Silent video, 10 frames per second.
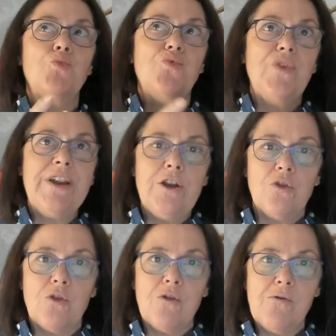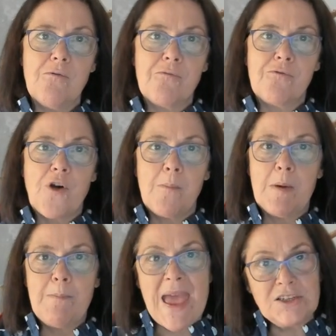real from
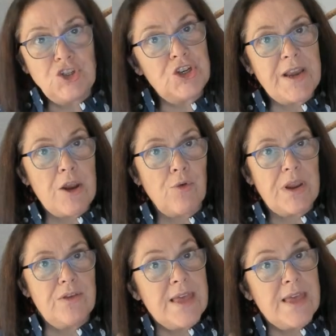imaginary.